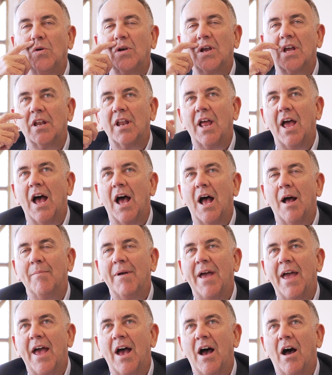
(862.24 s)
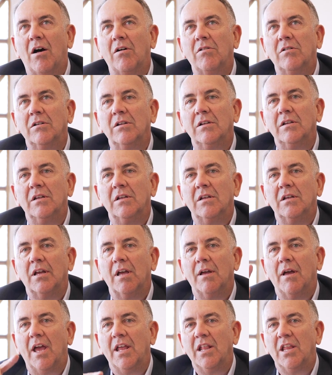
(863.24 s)
look at how
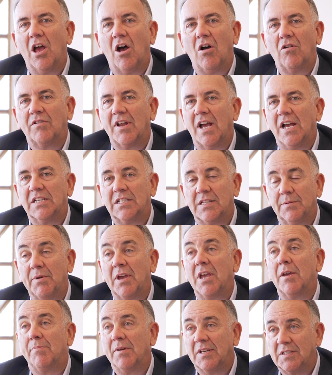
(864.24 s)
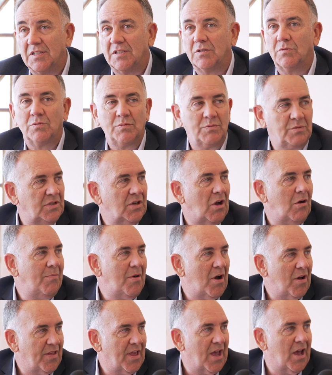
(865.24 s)
in the old days the bigger businesses were sold
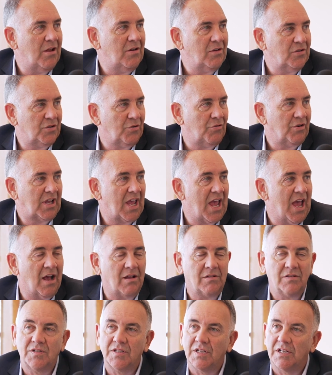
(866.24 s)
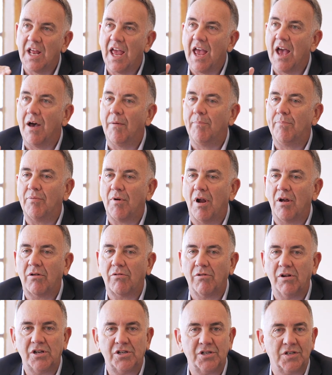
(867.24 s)
by the owners or accountants, and how
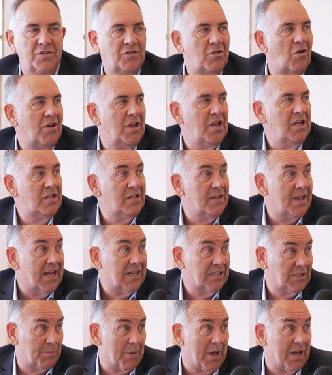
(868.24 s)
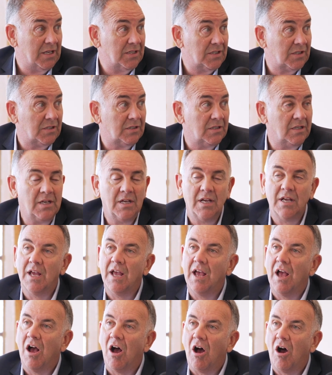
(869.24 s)
brokerage has got into that space.
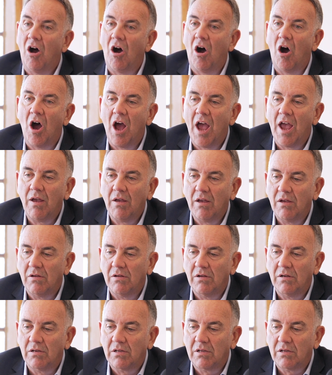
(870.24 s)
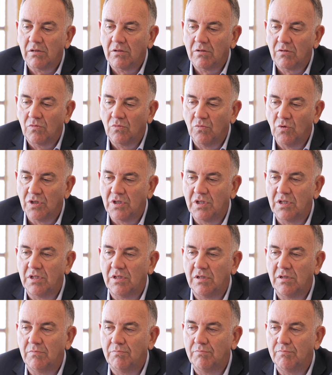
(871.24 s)
I would
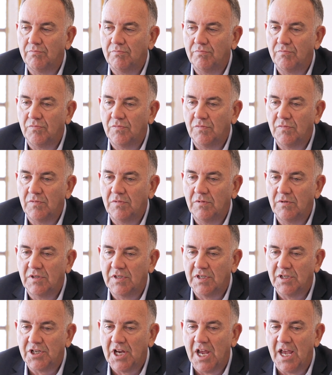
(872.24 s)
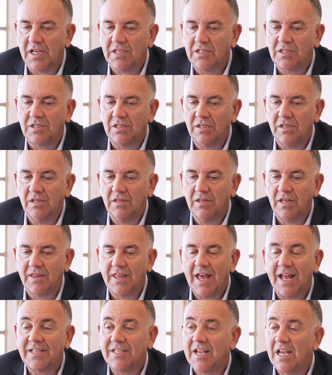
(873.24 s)
suggest that
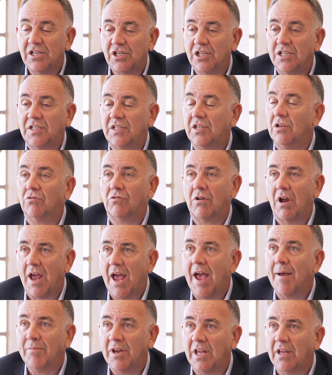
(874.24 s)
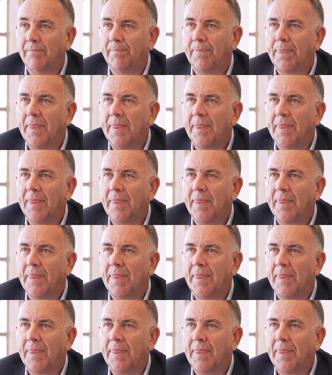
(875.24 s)
that's actually still happening.